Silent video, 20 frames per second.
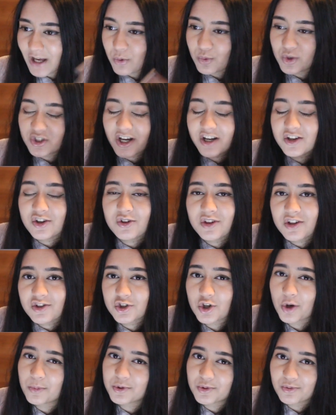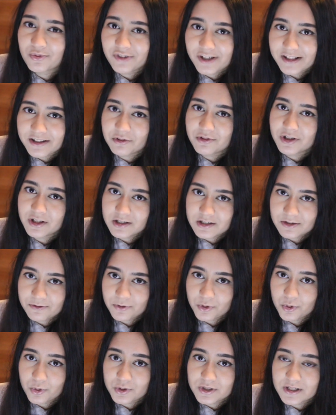I wish I knew that jobs were really, really
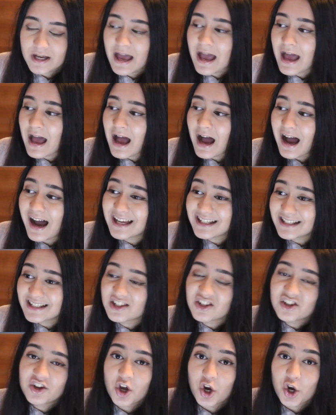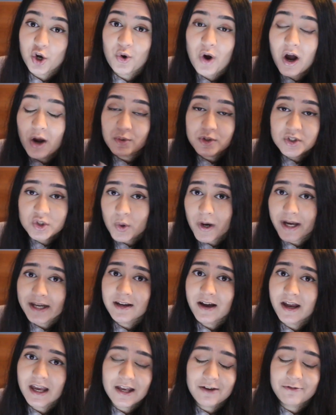difficult. I didn't know. I was quite
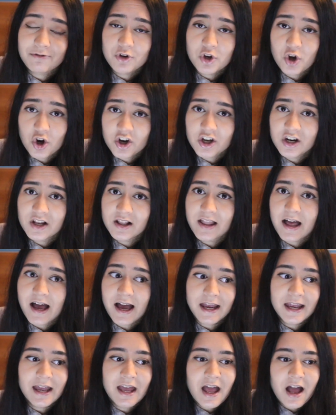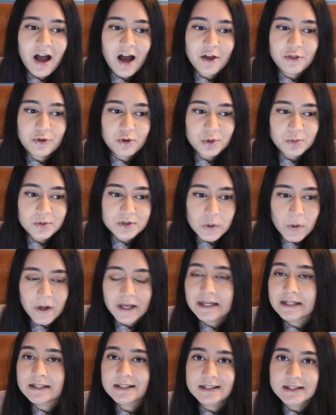naive, not gonna lie. I thought it was
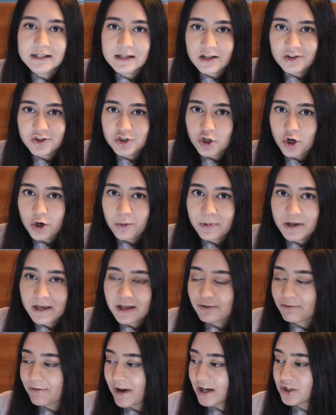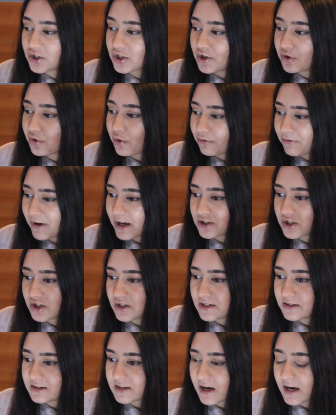quite easy to get a job in fashion or fashion
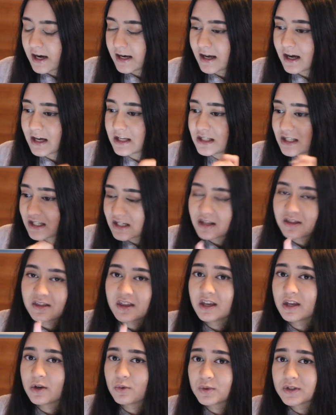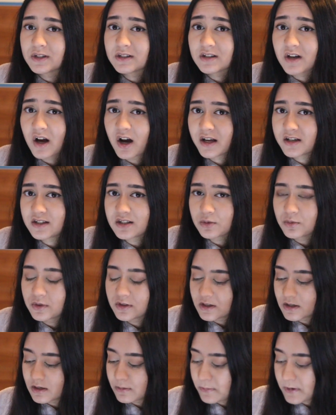design. I didn't think it was as hard as it was
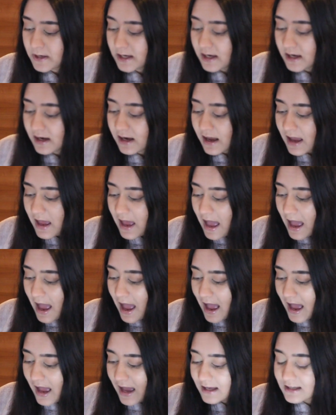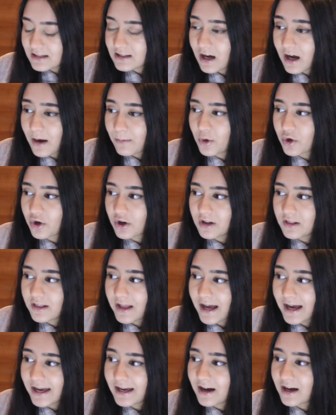gonna be. And I'm not gonna
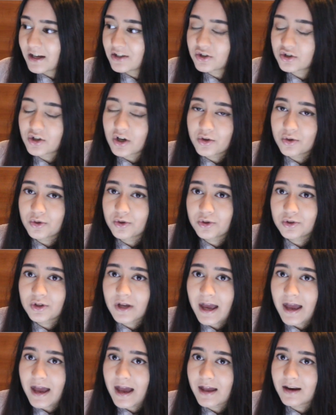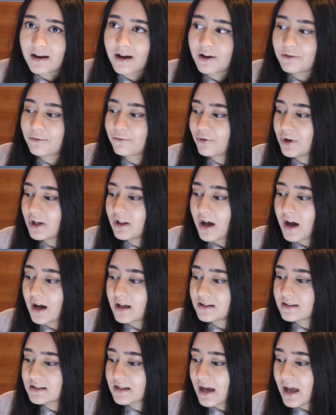lie, I struggled and I
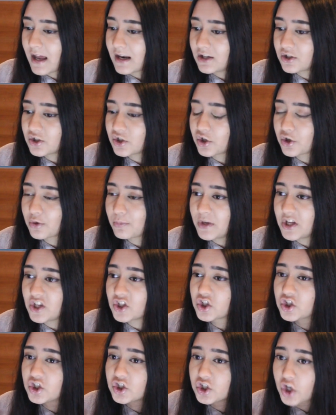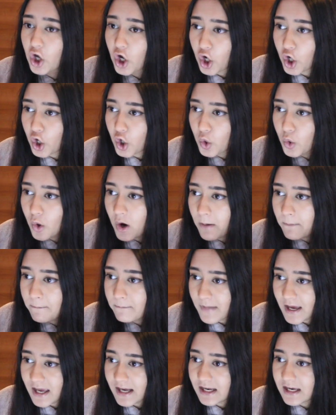freelanced, and it took me so
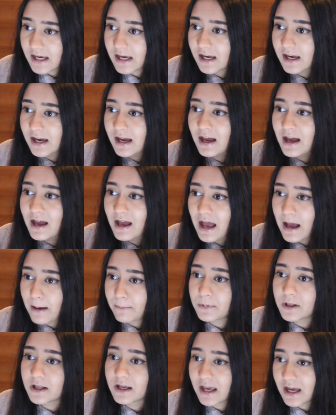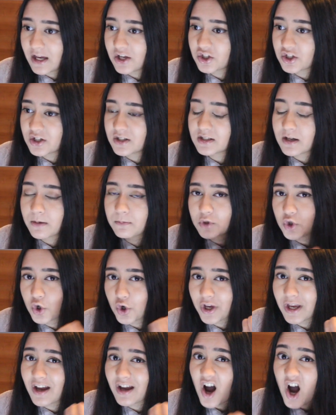many applications. I'm
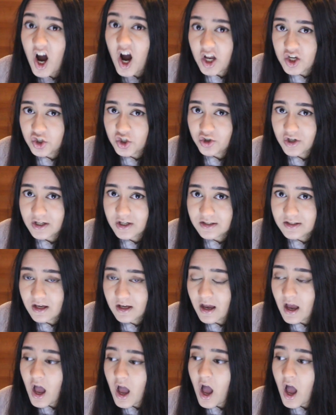talking hundreds,